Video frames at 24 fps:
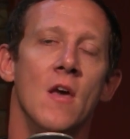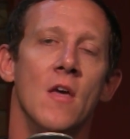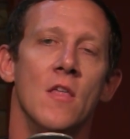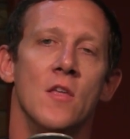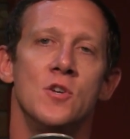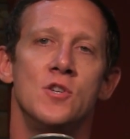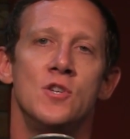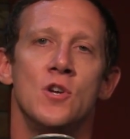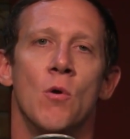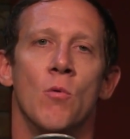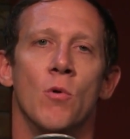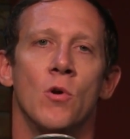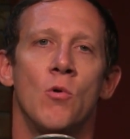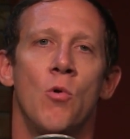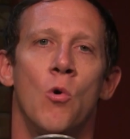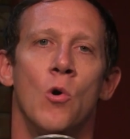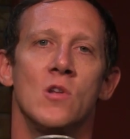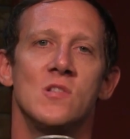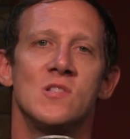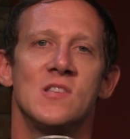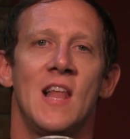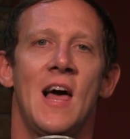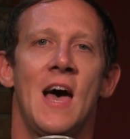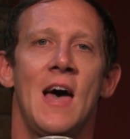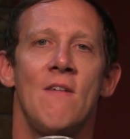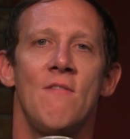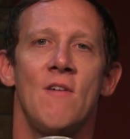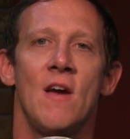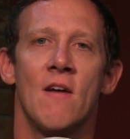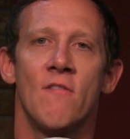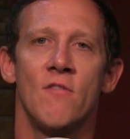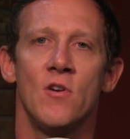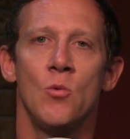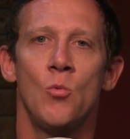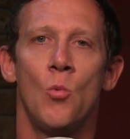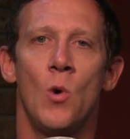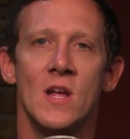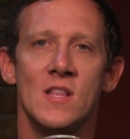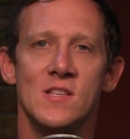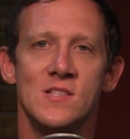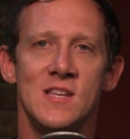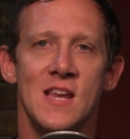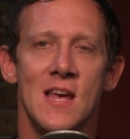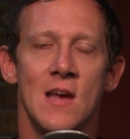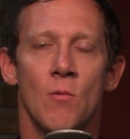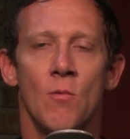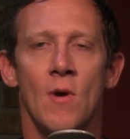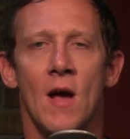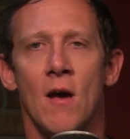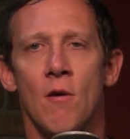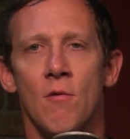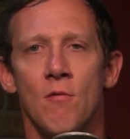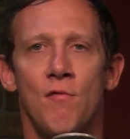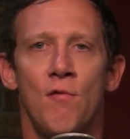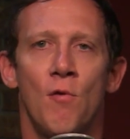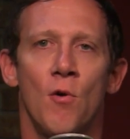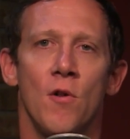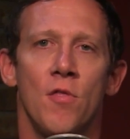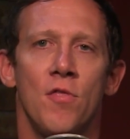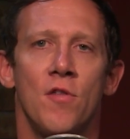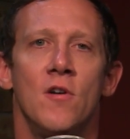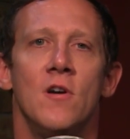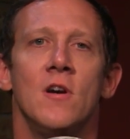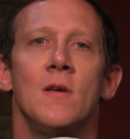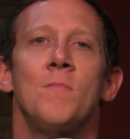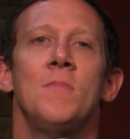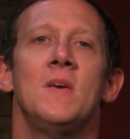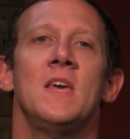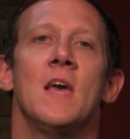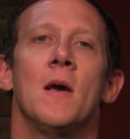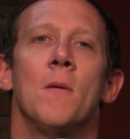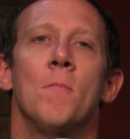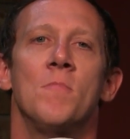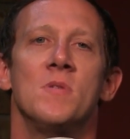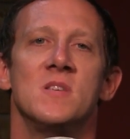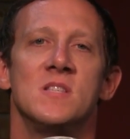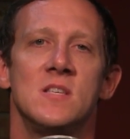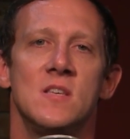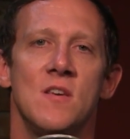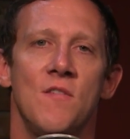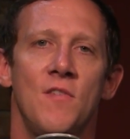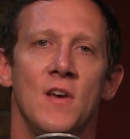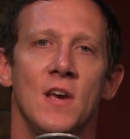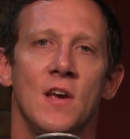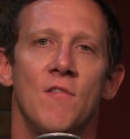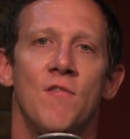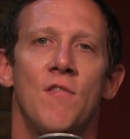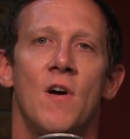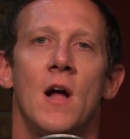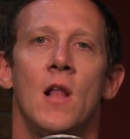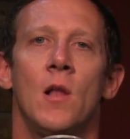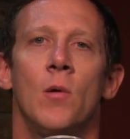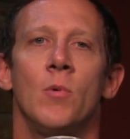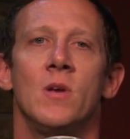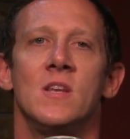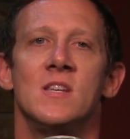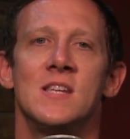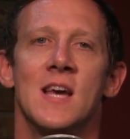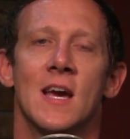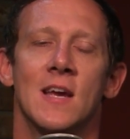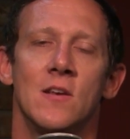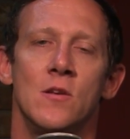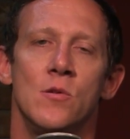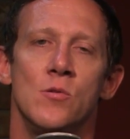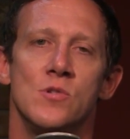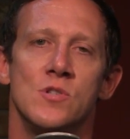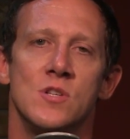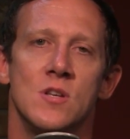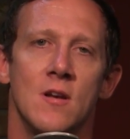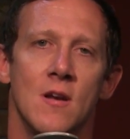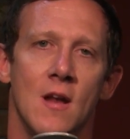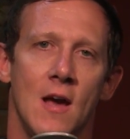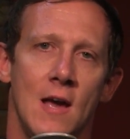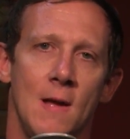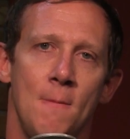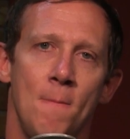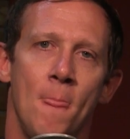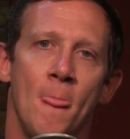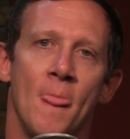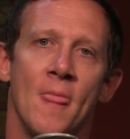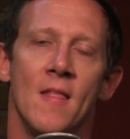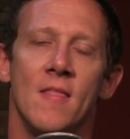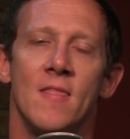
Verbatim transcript: The show records live every Wednesday around 4.30 p.m. Pacific following Tech News Tonight.